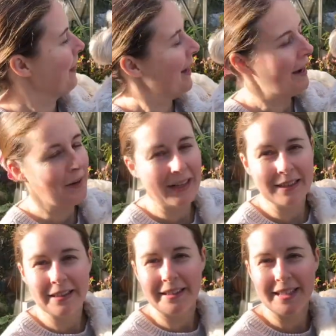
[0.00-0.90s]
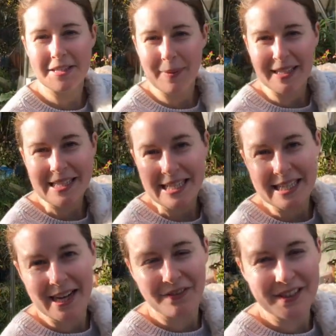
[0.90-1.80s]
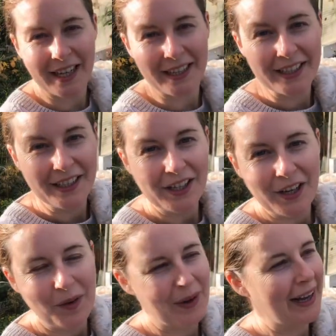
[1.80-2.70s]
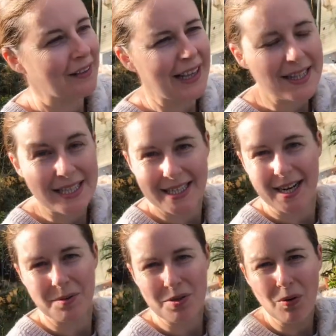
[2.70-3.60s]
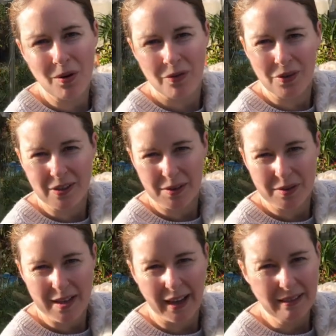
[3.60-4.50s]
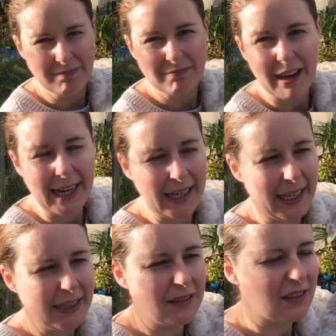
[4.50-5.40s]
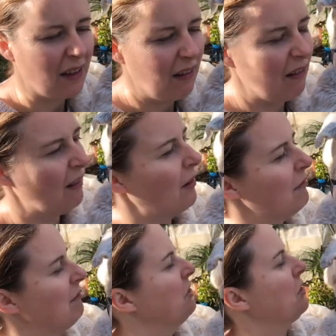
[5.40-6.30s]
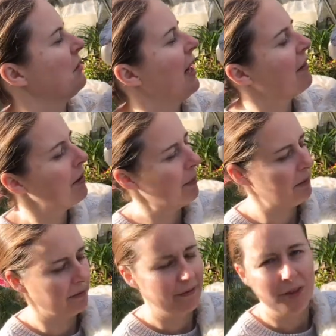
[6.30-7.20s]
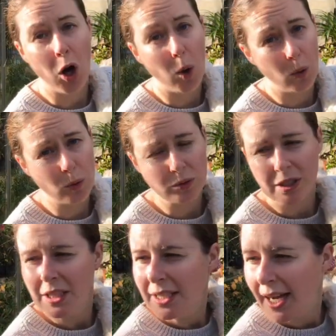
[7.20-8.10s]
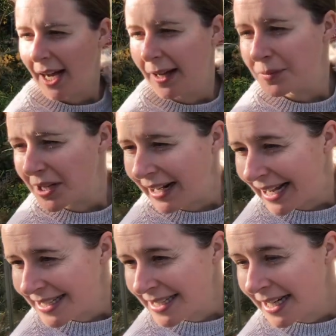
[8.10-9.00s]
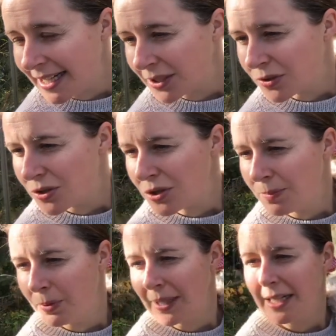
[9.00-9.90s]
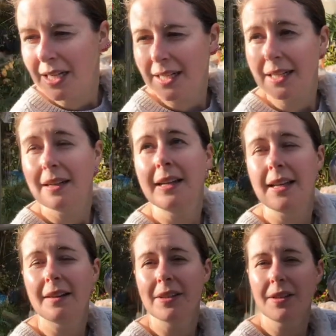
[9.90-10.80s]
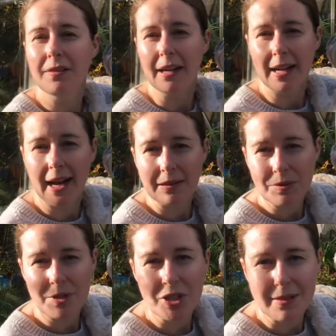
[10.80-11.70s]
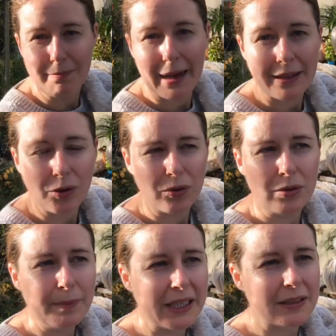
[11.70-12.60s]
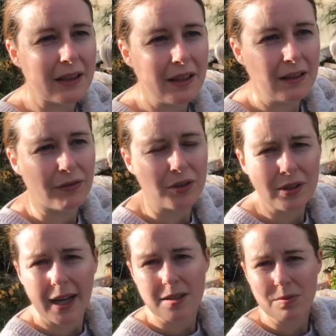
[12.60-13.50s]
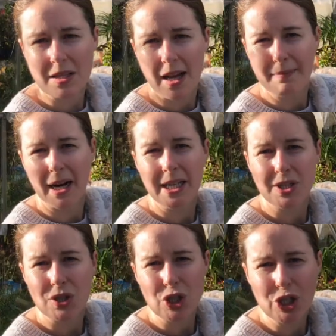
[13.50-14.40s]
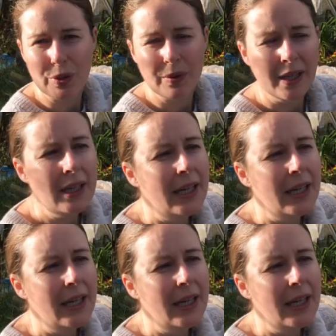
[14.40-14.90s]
A little unexpected after, well, yesterday was awful. It was like raining, dull, just terrible, cold. So last night it got to 2.9 here in the greenhouse, which isn't bad at all because I think the forecast was like -2.